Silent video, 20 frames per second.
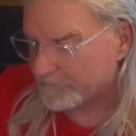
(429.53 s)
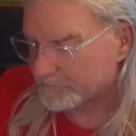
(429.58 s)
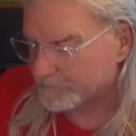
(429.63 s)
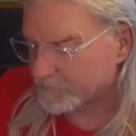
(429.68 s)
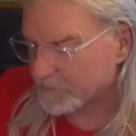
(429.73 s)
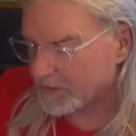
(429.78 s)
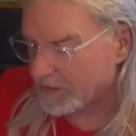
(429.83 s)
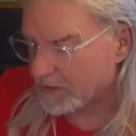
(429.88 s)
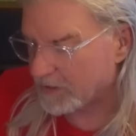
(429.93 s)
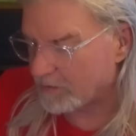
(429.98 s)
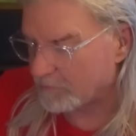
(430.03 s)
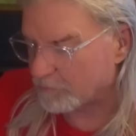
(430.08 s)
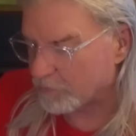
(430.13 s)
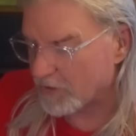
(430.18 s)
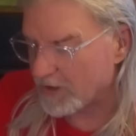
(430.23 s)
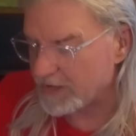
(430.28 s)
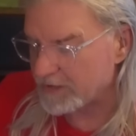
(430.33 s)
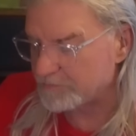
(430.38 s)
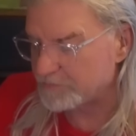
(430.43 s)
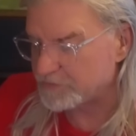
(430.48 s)

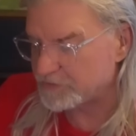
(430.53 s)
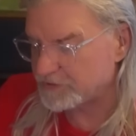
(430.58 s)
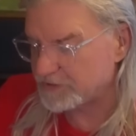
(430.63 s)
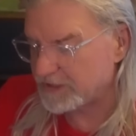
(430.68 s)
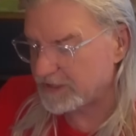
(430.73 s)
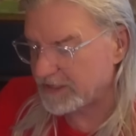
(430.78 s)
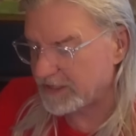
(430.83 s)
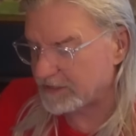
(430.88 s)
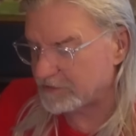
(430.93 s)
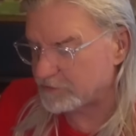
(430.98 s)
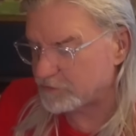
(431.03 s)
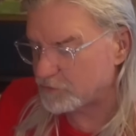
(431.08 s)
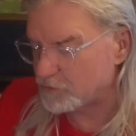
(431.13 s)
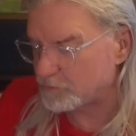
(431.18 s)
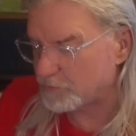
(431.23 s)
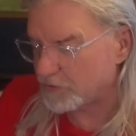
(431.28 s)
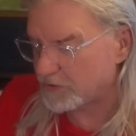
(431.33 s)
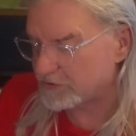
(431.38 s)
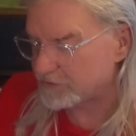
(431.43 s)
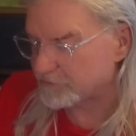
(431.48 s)
Brian Bishini had two
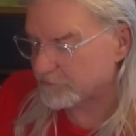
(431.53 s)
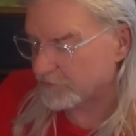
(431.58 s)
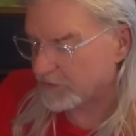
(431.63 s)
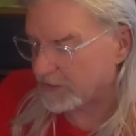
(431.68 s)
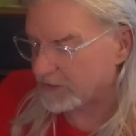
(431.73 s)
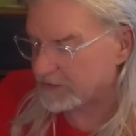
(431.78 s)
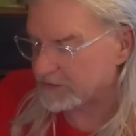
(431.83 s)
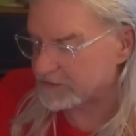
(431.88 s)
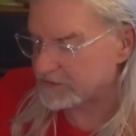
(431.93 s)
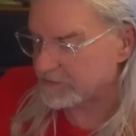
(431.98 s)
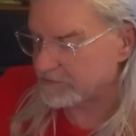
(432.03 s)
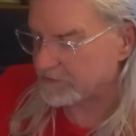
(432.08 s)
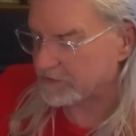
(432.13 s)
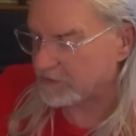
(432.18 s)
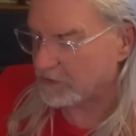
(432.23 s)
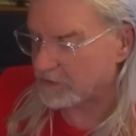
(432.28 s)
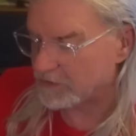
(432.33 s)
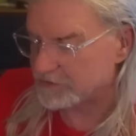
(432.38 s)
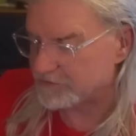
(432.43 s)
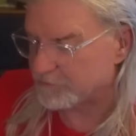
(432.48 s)
punts for 97
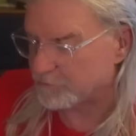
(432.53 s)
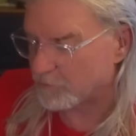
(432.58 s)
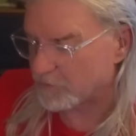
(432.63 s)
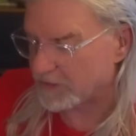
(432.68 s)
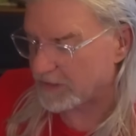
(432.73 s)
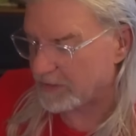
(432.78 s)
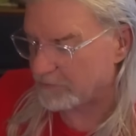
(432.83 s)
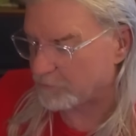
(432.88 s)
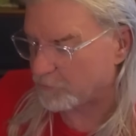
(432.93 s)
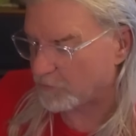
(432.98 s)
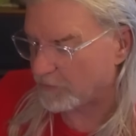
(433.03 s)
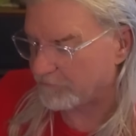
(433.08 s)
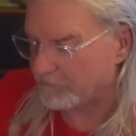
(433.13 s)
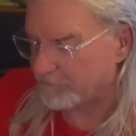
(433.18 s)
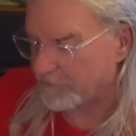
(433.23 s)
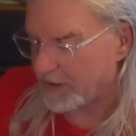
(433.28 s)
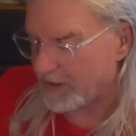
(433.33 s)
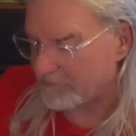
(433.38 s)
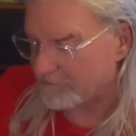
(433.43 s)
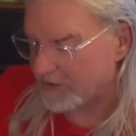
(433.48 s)
yards,
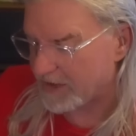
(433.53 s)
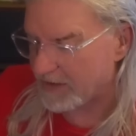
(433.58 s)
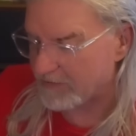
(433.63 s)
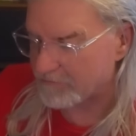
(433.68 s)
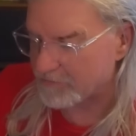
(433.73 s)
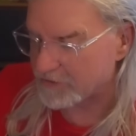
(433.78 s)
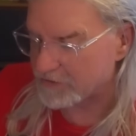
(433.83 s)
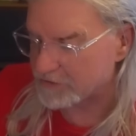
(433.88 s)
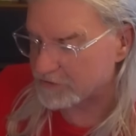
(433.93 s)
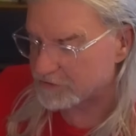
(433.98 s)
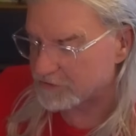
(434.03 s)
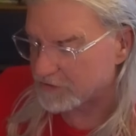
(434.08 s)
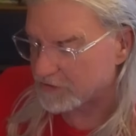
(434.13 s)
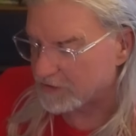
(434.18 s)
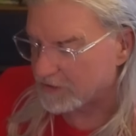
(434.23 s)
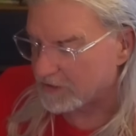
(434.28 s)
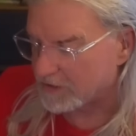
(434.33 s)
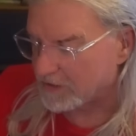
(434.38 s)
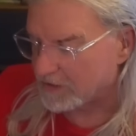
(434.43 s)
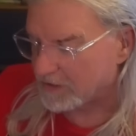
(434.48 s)
48.5 average.
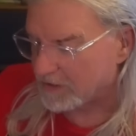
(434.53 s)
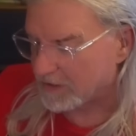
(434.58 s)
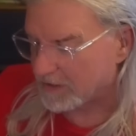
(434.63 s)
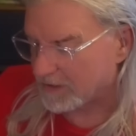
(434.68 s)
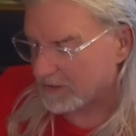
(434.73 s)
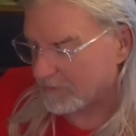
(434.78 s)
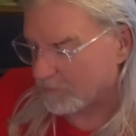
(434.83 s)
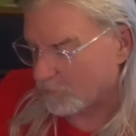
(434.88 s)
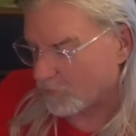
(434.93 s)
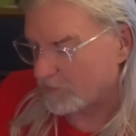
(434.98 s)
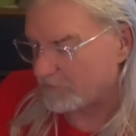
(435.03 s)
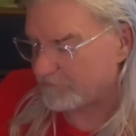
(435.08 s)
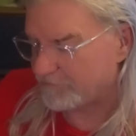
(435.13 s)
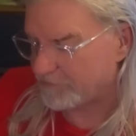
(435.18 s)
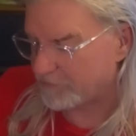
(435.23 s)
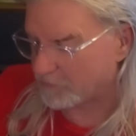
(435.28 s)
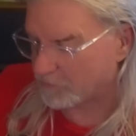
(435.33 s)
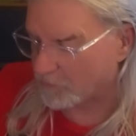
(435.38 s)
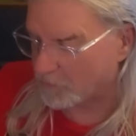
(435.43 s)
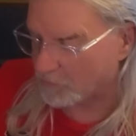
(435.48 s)
One
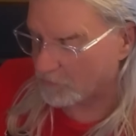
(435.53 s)
field goal of